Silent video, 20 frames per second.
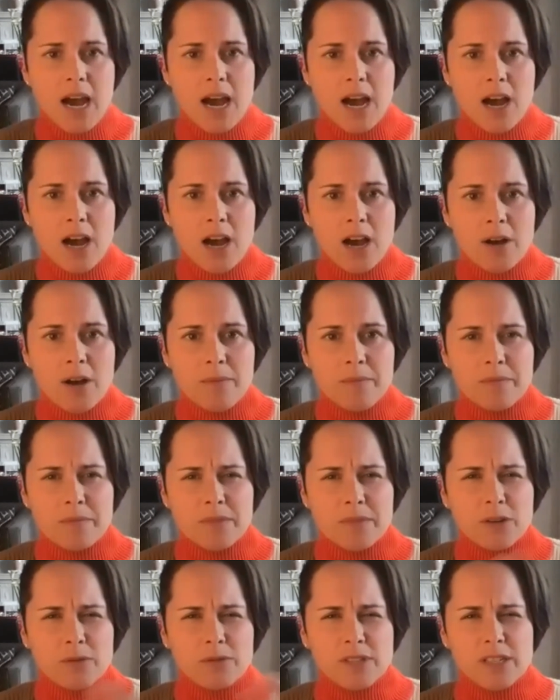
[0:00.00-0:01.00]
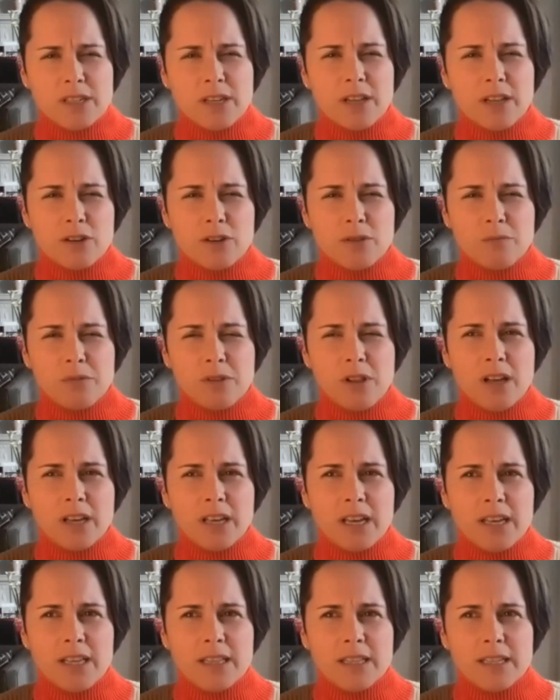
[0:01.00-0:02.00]
There was another
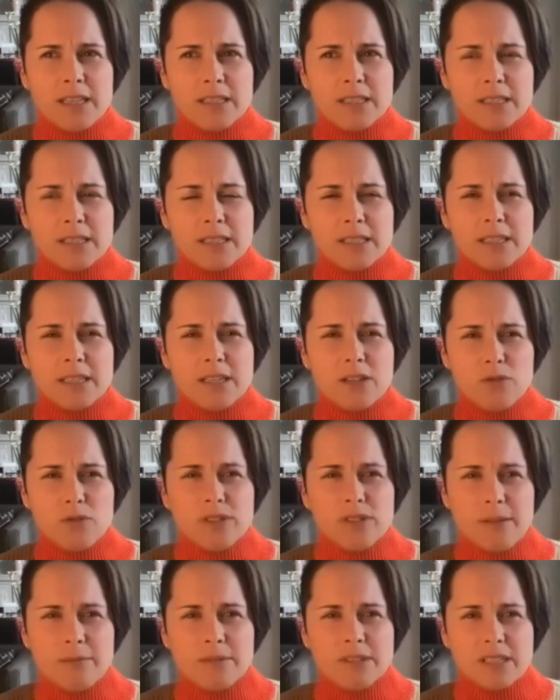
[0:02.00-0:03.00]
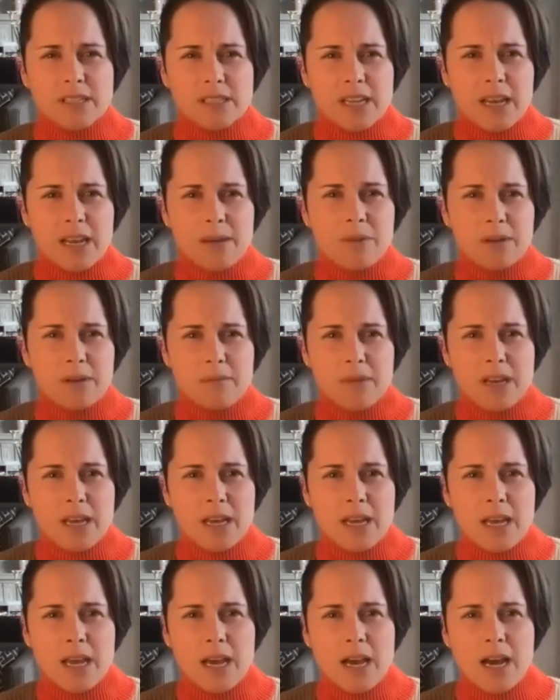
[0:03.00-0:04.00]
plugin whose name is escaping
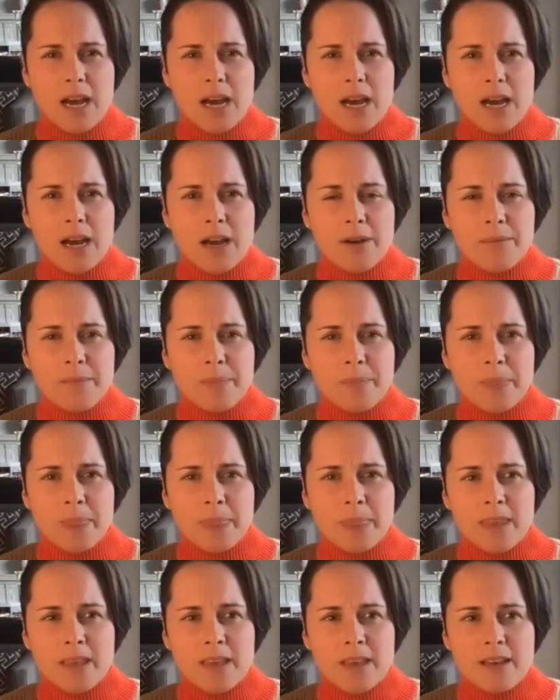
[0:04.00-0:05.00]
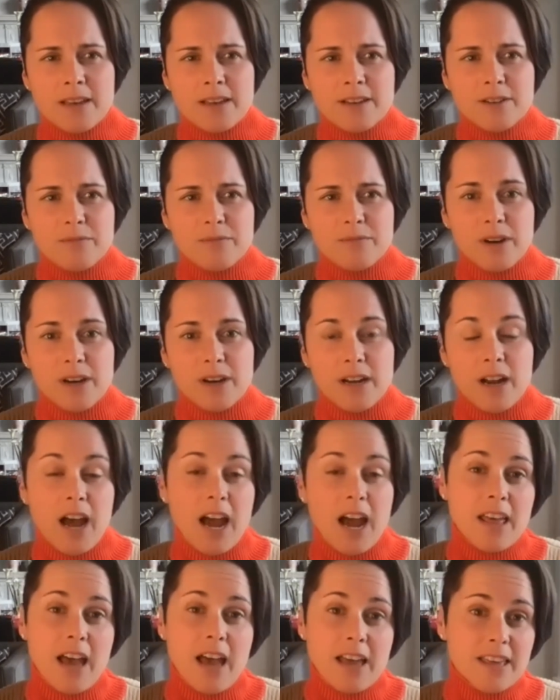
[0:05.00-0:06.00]
me. But
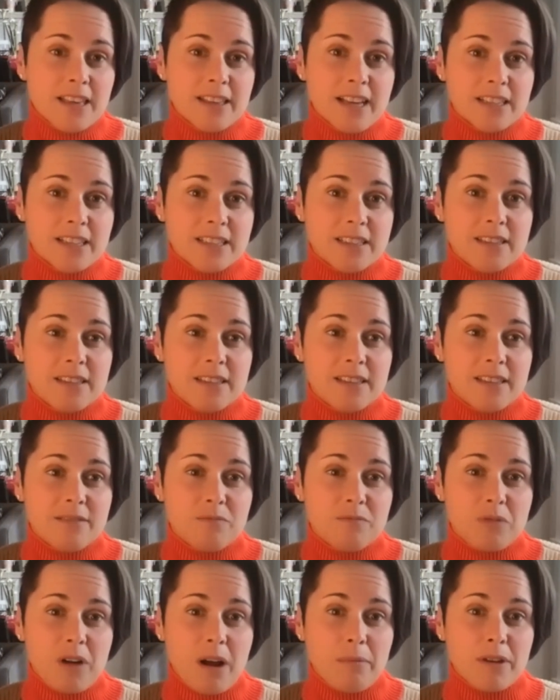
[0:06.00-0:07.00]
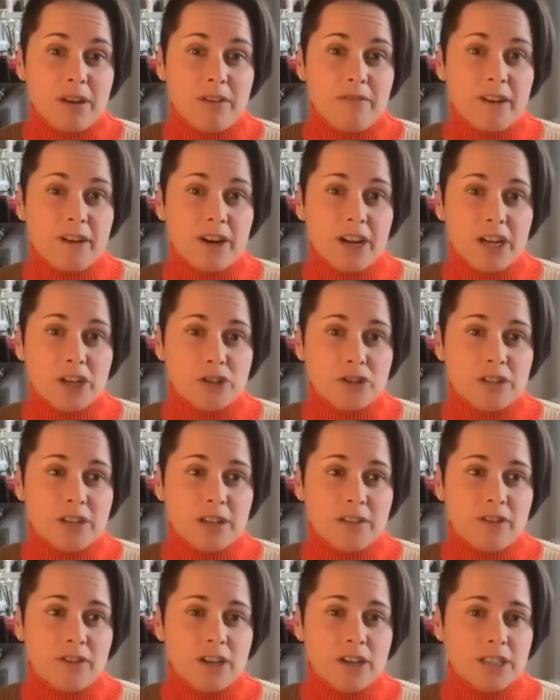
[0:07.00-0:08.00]
I think that's probably a very
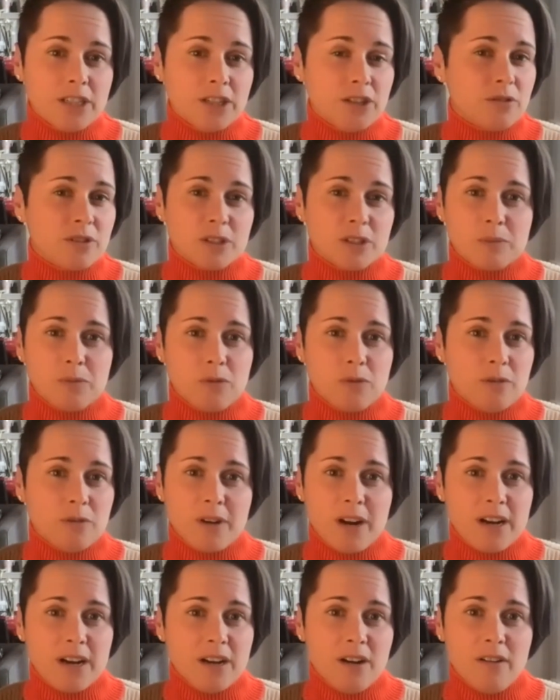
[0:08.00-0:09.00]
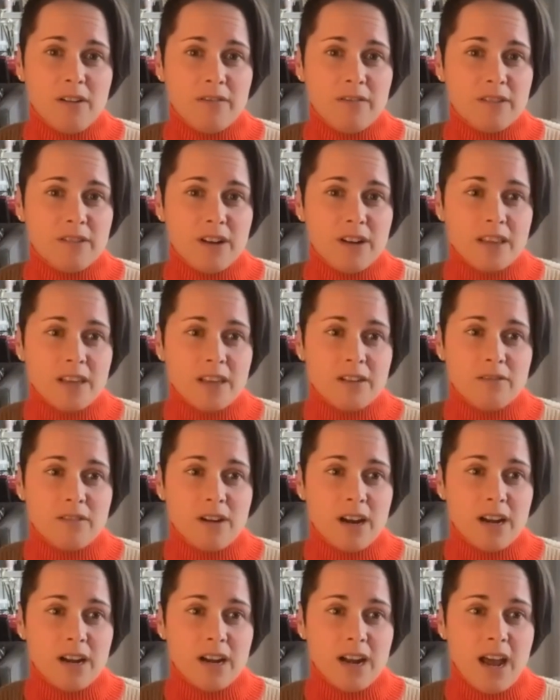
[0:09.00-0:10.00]
interesting frontier to explore, but I know of nothing
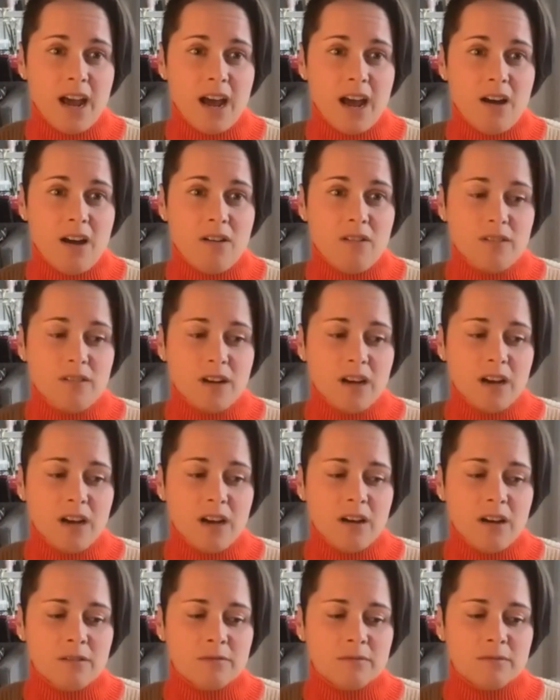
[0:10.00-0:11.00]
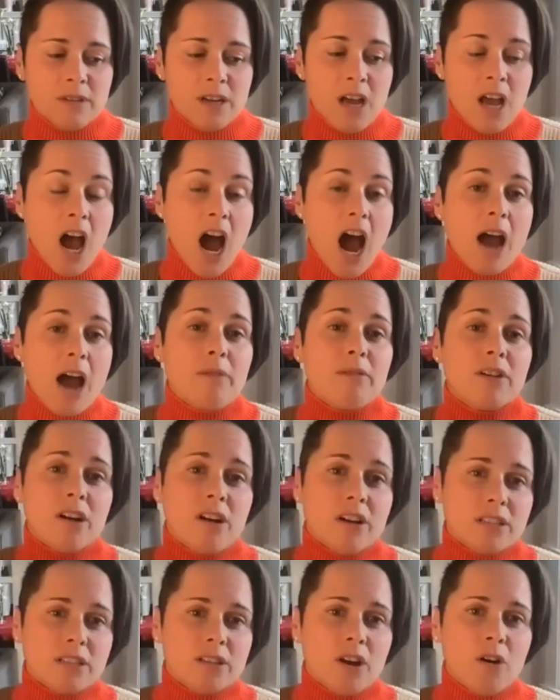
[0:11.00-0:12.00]
right now. I would
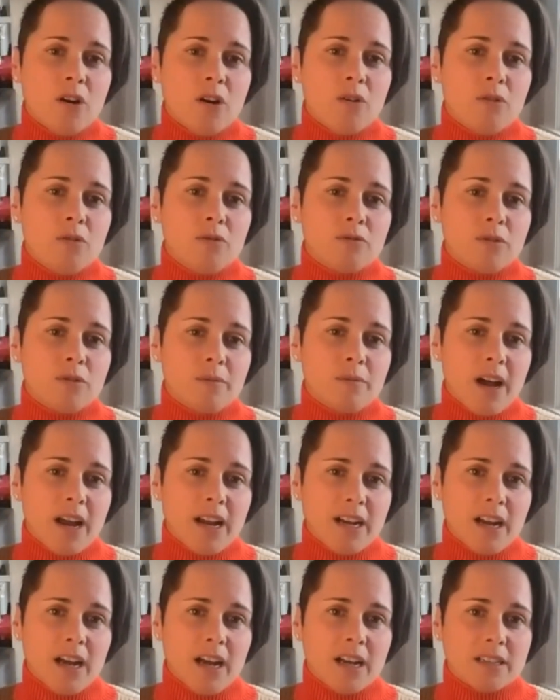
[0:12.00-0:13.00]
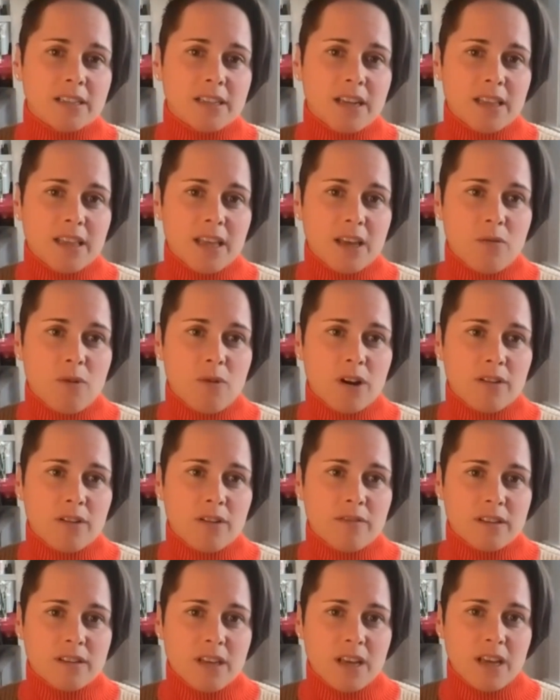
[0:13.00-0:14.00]
also remind us, I think one
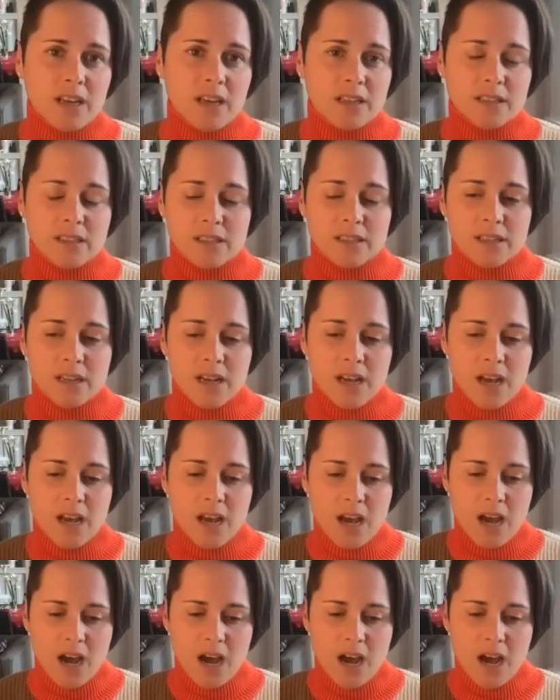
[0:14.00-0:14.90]
of the things